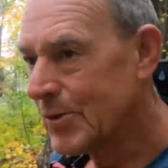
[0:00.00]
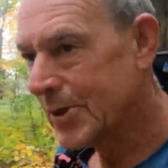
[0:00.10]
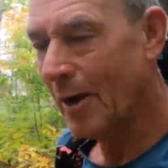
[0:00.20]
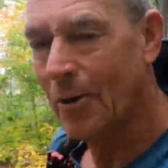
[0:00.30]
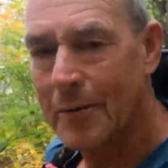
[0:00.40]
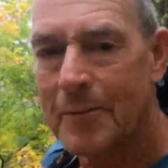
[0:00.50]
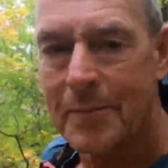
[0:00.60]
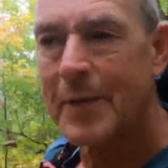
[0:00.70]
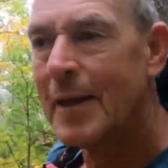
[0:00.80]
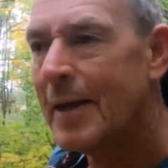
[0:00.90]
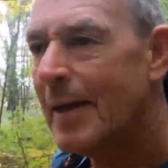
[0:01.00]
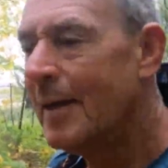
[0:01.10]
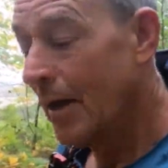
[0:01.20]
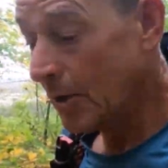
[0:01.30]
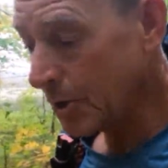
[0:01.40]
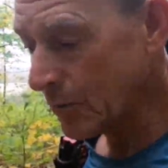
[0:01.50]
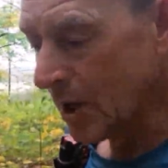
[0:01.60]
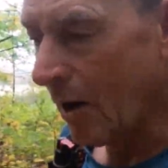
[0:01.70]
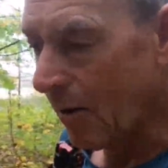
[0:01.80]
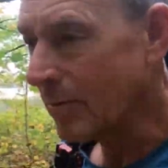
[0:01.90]
So, as you
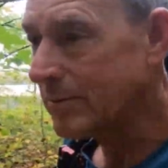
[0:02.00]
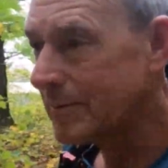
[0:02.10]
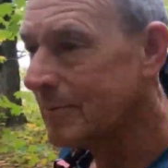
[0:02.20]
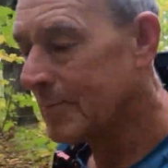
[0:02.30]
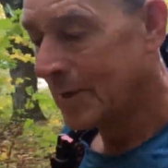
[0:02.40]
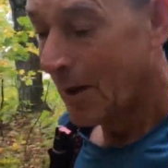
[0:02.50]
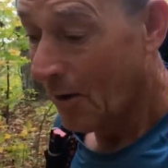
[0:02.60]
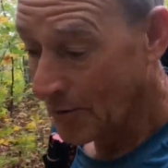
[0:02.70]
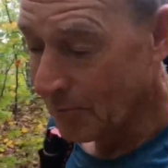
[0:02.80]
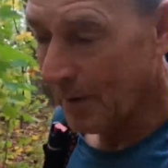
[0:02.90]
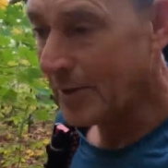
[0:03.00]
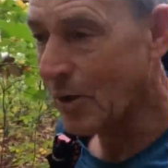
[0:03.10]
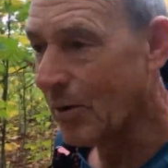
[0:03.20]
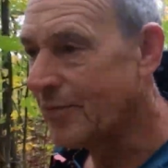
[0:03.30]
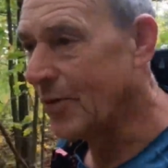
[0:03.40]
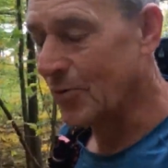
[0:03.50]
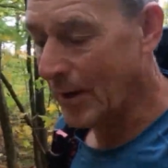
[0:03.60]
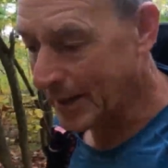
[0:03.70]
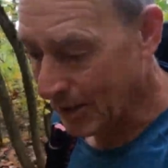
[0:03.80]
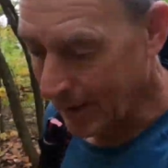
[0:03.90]
know, or you may know if you're a
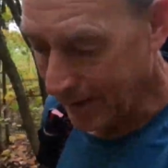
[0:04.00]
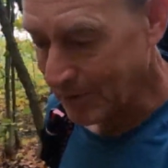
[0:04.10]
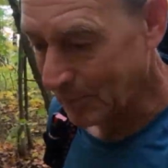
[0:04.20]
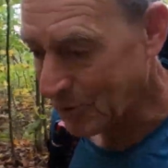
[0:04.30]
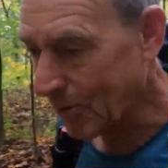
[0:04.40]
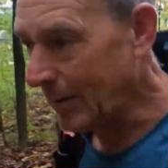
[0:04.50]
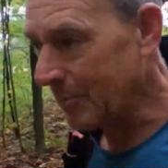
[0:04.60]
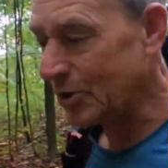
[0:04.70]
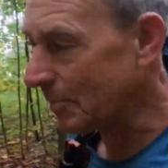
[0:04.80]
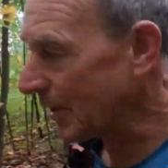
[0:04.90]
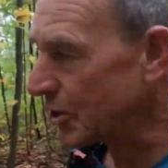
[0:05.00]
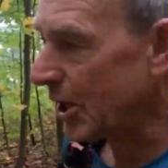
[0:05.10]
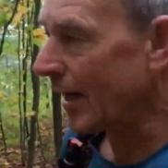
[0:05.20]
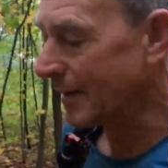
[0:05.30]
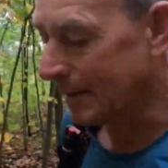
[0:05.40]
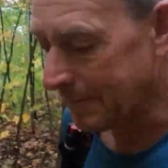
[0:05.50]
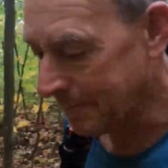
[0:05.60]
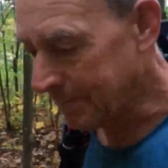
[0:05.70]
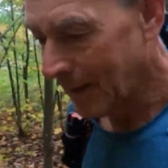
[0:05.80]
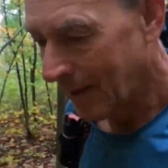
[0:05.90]
regular subscriber to my channel,
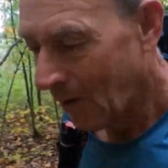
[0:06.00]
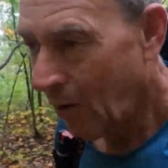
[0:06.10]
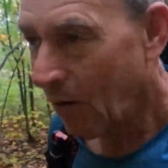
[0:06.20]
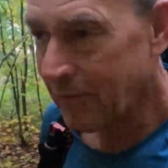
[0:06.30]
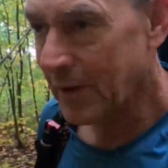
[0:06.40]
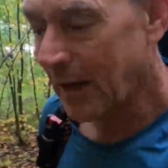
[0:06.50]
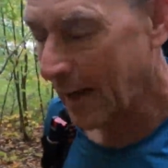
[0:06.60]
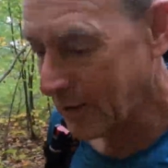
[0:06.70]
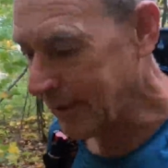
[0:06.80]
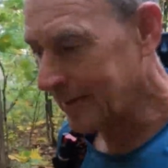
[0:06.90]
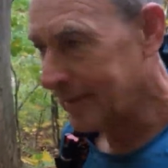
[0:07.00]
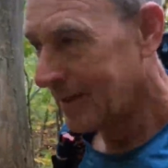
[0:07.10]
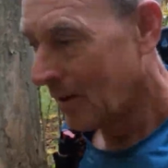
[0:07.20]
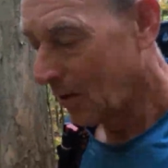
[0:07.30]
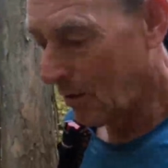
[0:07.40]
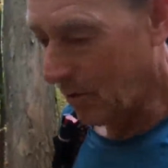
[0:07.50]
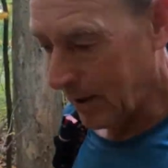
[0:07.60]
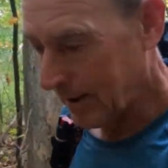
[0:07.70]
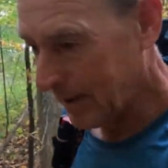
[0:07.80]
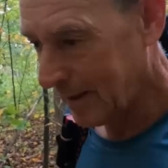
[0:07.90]
over the last, a
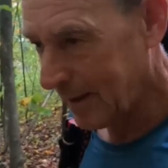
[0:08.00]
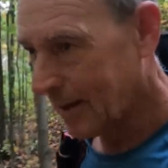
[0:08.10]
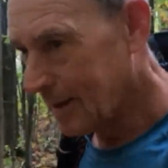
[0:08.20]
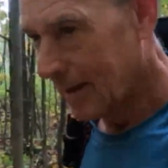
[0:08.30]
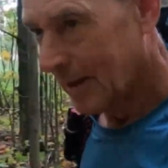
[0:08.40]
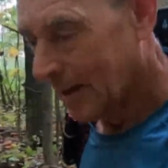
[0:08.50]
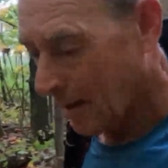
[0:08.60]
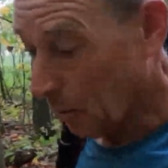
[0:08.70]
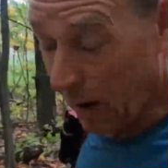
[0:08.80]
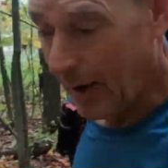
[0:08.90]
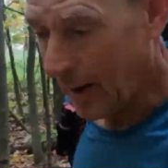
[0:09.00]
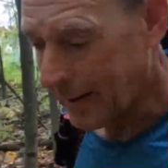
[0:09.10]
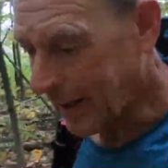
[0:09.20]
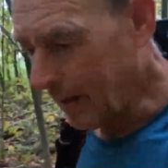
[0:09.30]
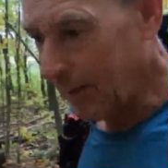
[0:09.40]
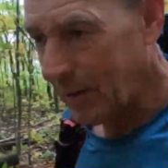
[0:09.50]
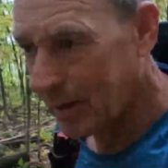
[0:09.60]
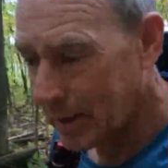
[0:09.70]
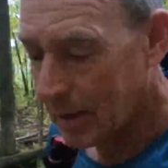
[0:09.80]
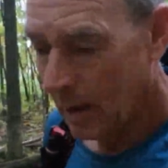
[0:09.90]
while anyhow,
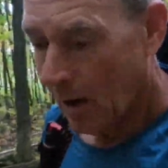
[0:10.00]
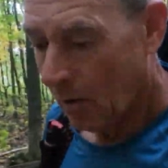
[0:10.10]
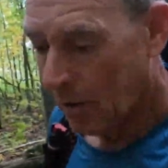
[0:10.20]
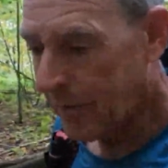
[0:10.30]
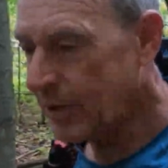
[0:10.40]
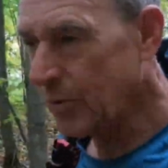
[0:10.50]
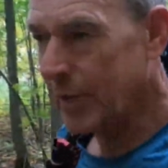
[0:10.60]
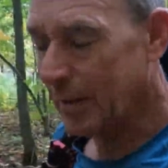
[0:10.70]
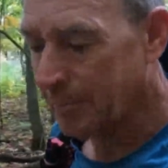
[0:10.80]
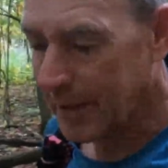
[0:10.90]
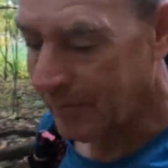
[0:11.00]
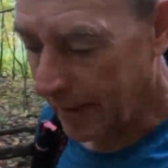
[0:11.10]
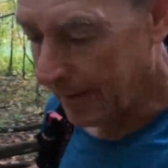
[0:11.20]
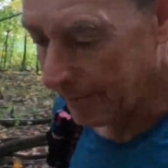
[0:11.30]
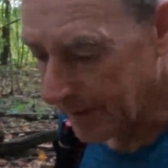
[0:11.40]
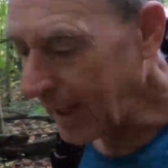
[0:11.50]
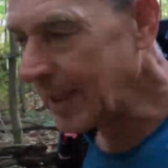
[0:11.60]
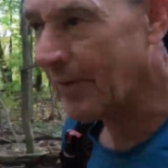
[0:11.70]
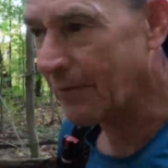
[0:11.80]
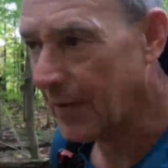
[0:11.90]
we've been doing a bit of a
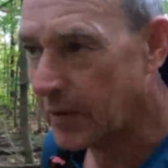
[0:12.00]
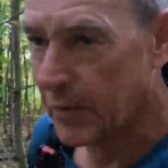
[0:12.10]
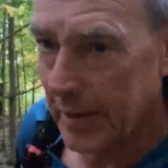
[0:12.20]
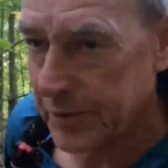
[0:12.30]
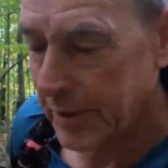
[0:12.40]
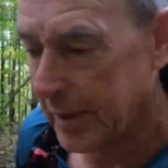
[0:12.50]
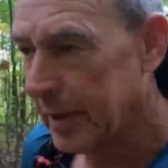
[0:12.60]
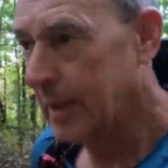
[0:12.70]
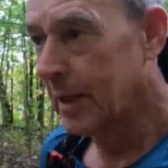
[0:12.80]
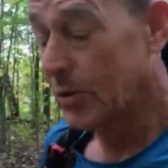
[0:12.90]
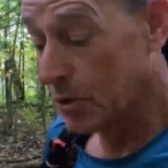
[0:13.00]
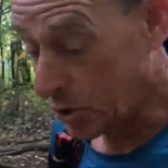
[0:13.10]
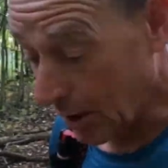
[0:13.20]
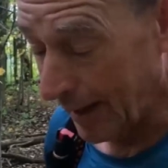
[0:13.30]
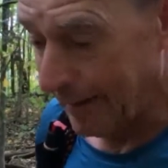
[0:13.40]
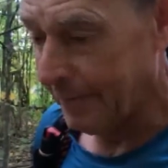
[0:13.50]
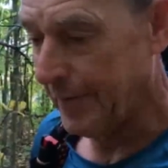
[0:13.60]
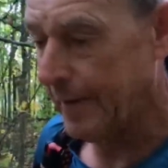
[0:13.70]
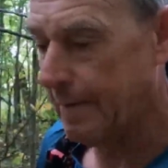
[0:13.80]
kind of a fundraising drive.